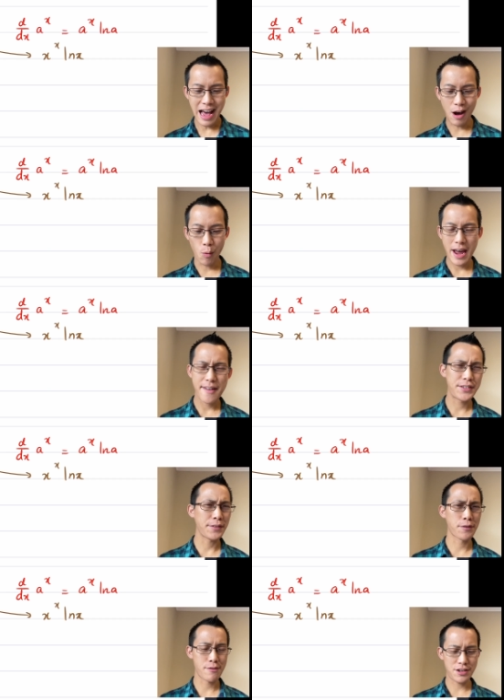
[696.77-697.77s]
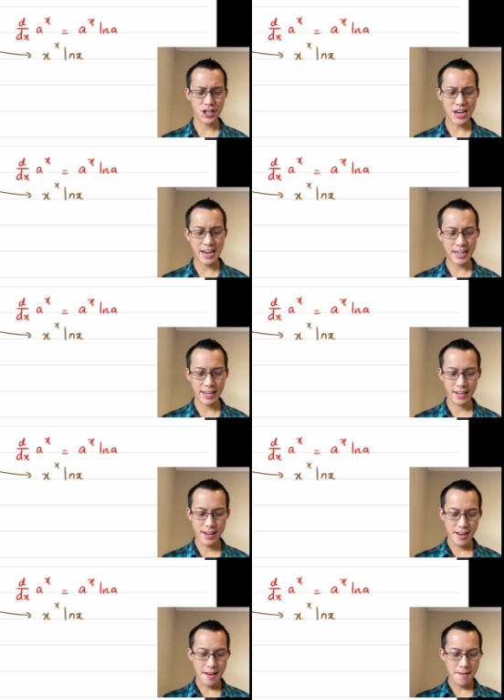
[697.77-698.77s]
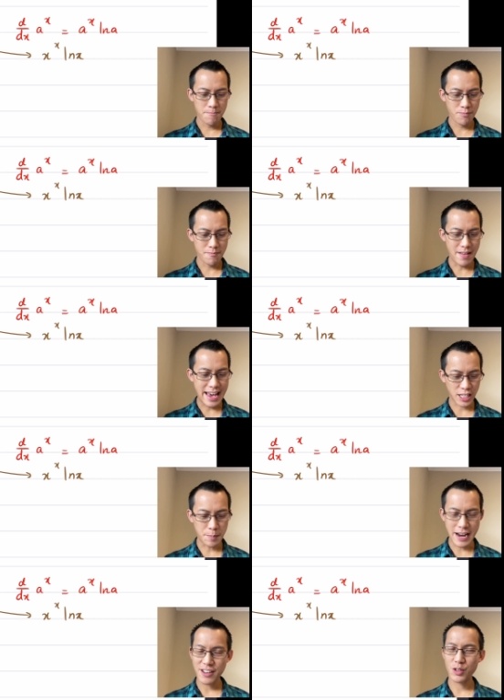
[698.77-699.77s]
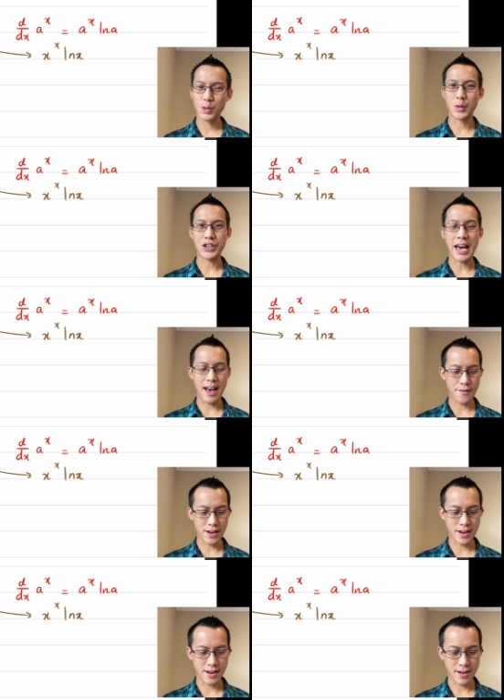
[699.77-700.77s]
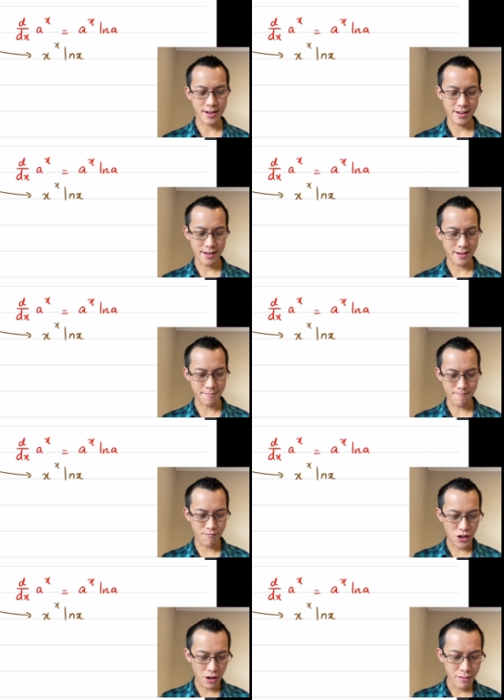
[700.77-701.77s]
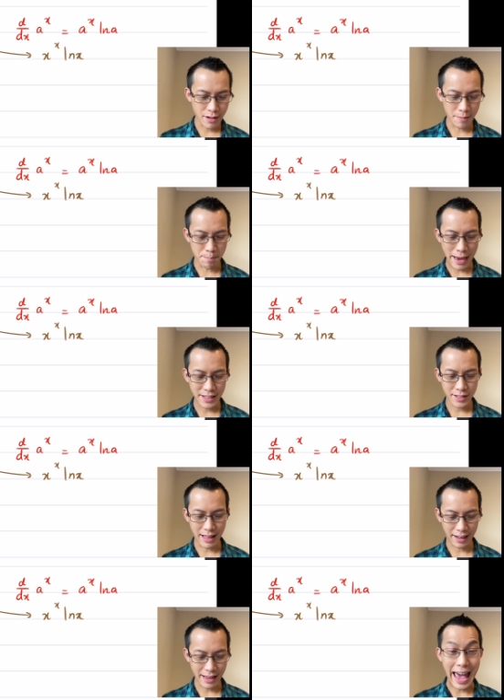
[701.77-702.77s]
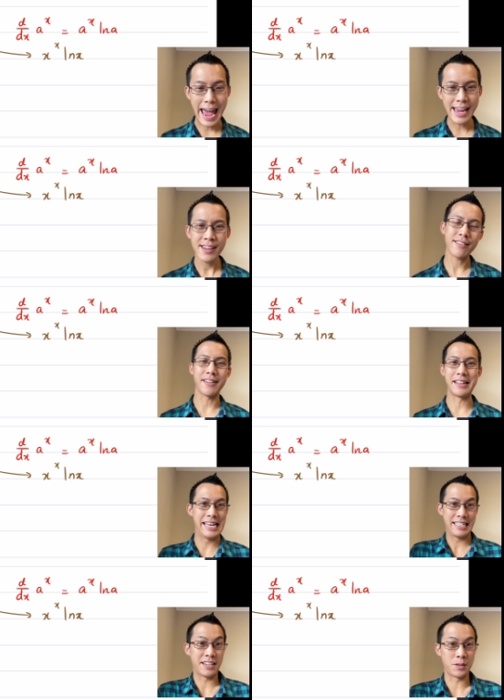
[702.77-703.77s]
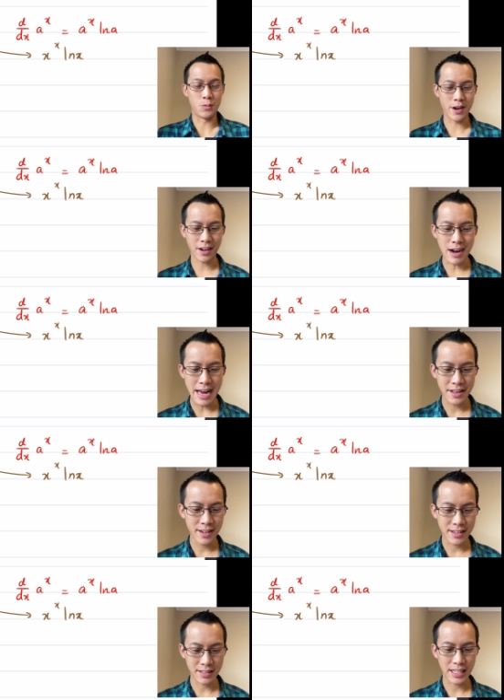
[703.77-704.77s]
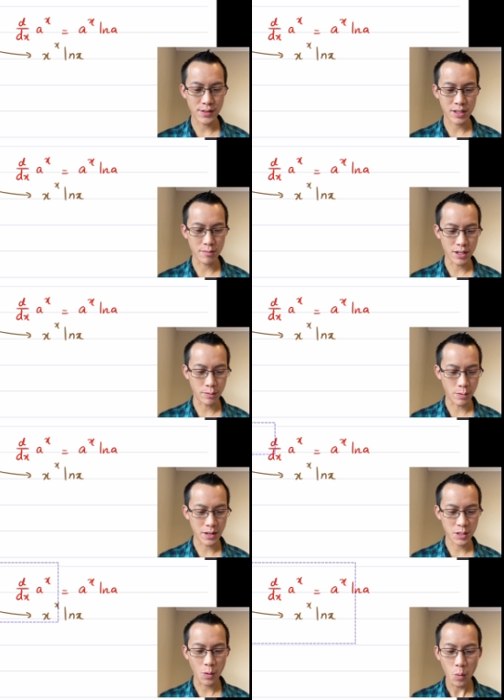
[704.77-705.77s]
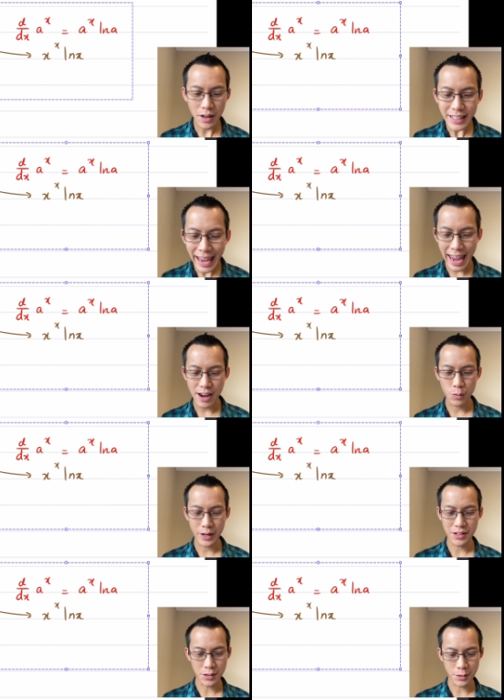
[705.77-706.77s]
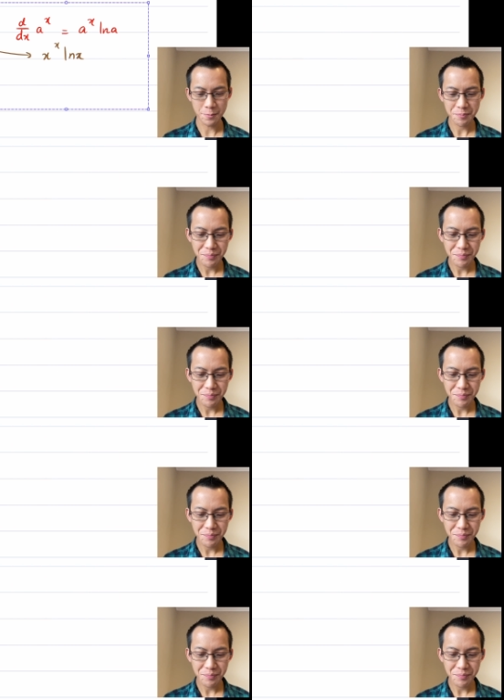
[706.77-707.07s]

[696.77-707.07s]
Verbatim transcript: A way of differentiating exponentials which have a, a, you know a base like a uh, doesn't work either doesn't give us the result we want so what can we do